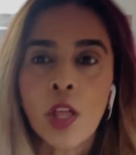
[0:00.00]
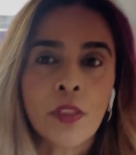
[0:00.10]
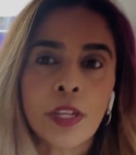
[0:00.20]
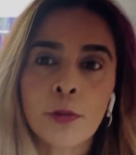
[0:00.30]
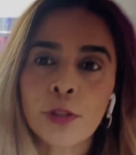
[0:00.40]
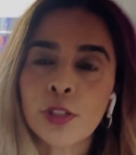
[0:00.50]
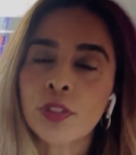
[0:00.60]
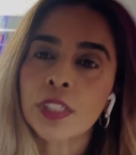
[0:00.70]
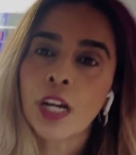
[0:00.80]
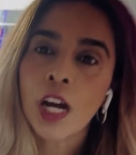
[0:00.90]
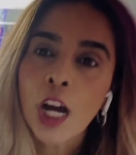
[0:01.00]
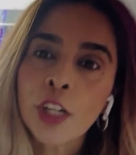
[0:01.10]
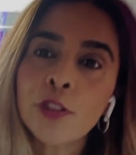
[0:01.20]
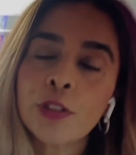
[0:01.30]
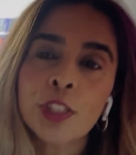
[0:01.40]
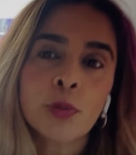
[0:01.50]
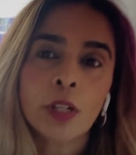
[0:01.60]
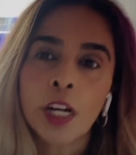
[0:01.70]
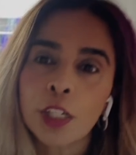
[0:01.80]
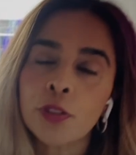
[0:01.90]
They were using 100 to
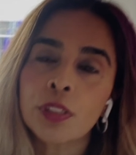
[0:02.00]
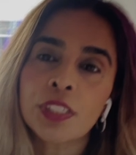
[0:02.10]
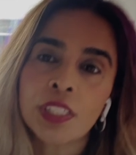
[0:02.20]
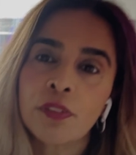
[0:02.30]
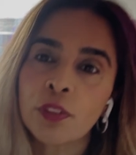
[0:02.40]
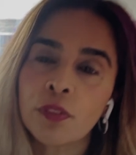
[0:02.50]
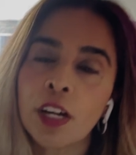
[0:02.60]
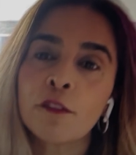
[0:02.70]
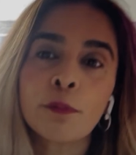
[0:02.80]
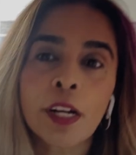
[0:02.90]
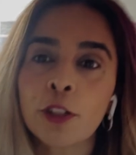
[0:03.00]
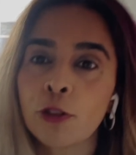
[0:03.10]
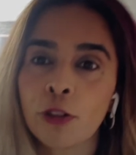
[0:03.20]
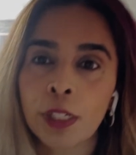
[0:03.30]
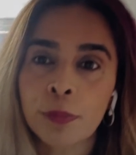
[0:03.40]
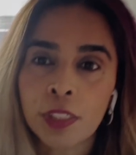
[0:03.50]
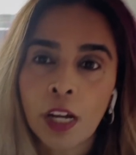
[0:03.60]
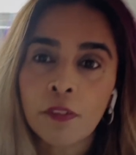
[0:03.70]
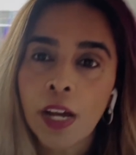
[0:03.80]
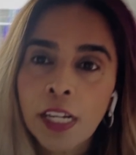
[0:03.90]
175 micrograms
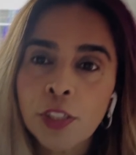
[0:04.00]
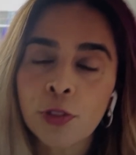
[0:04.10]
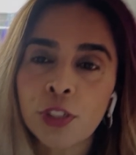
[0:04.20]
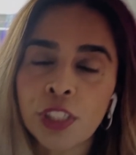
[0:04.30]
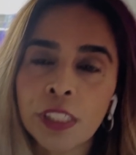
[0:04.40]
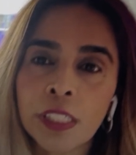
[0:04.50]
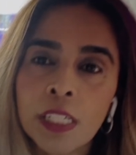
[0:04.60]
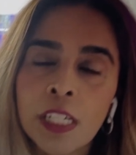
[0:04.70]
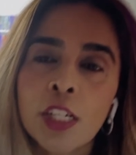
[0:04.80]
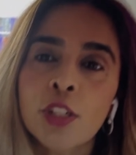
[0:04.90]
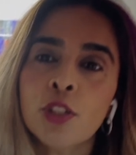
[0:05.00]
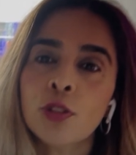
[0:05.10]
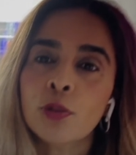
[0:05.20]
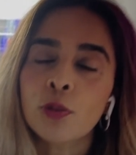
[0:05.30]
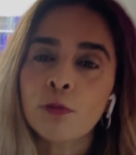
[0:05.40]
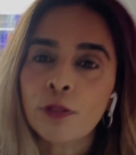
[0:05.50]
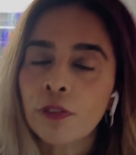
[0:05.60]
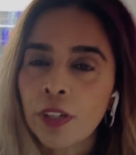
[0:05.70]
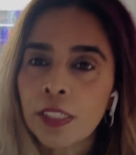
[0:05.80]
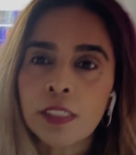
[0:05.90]
of estrogen to
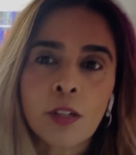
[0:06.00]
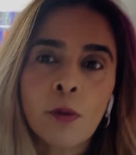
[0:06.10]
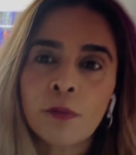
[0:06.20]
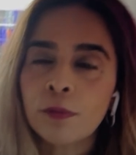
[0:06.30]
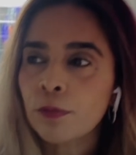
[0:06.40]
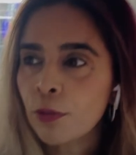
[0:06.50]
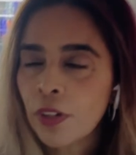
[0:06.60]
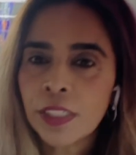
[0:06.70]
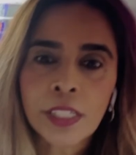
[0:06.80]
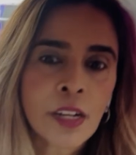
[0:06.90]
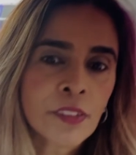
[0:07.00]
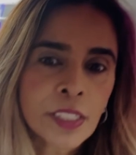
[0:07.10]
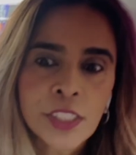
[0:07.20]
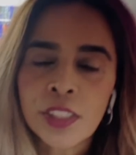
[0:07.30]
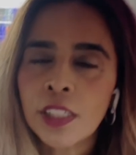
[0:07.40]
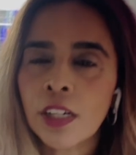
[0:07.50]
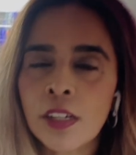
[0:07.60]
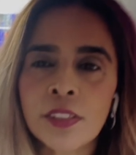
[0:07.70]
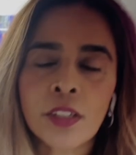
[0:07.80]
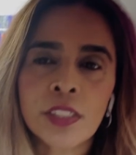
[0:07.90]
preventing ovulation and
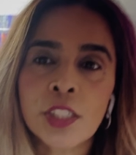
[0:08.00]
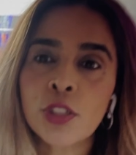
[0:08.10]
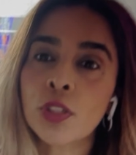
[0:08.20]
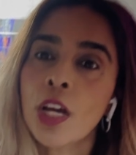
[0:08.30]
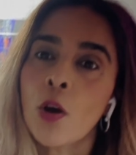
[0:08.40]
causing all these issues.